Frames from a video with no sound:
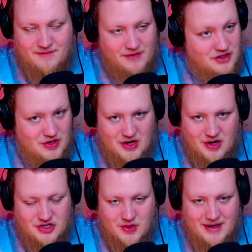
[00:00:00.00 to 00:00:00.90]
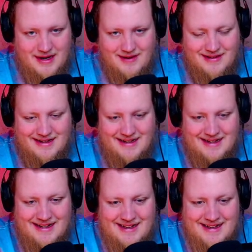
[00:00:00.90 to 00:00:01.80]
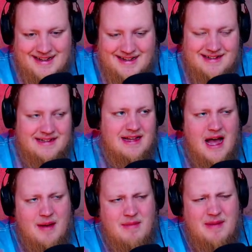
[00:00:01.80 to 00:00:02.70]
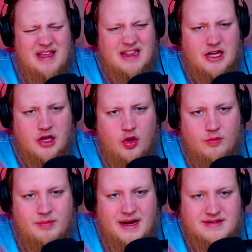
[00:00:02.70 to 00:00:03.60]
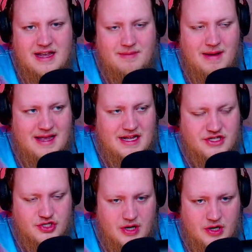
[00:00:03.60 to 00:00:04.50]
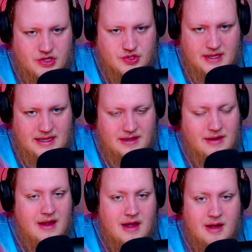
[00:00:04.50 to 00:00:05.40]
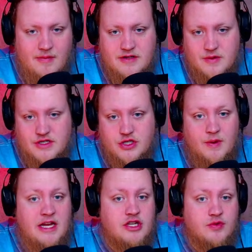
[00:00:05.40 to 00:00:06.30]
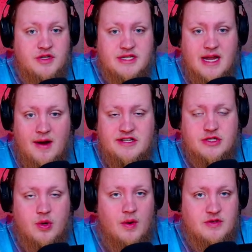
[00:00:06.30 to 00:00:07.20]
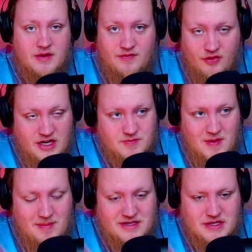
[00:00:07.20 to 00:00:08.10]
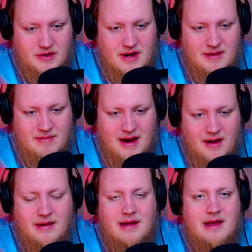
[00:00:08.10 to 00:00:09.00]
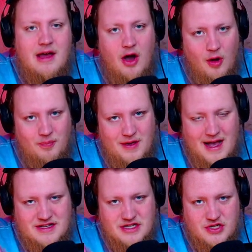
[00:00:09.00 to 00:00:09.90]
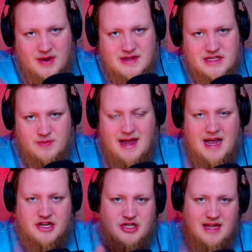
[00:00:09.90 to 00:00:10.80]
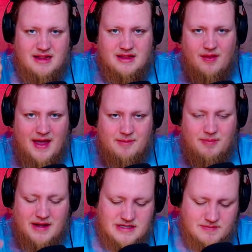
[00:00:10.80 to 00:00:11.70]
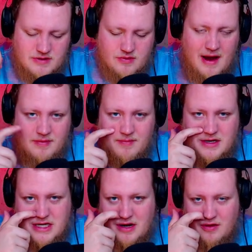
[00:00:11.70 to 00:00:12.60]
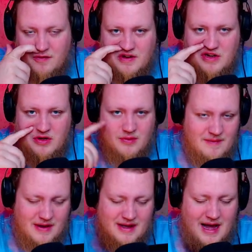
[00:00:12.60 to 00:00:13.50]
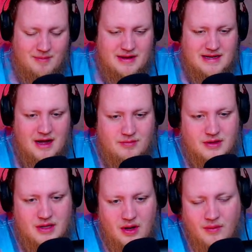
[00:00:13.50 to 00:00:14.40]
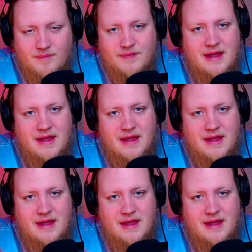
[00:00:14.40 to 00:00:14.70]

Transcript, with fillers: for trick-or-treating. I might be a little old, but I'll take my kids trick-or-treating. This was three true scary stories with footage by Mister Nightmare. Hope you guys enjoyed this reaction. Hit the like button, subscribe to my channel if you're new, leave a comment down below.